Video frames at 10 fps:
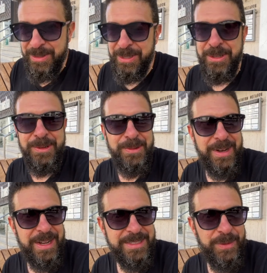to
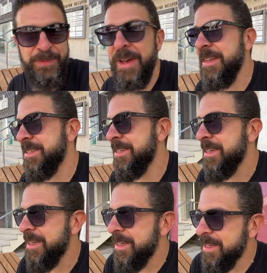fight
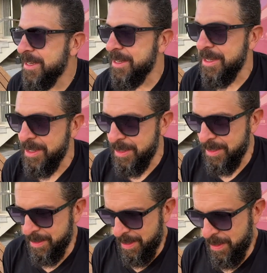
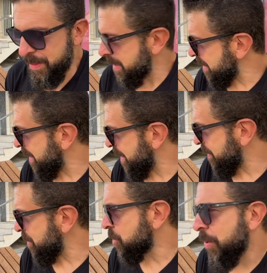the
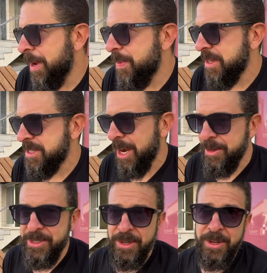Ukraine military.
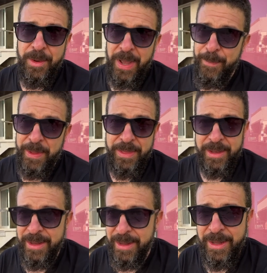So, you know, maybe
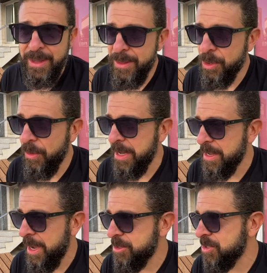the great
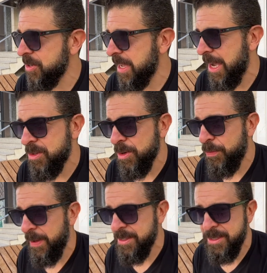Kherson
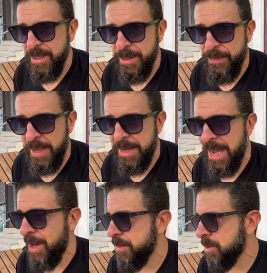counteroffensive and
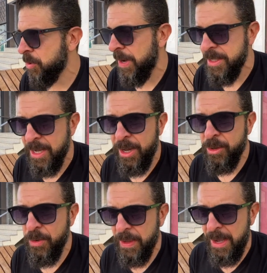now the great
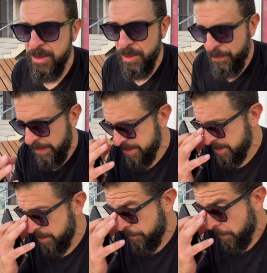Kharkov counteroffensive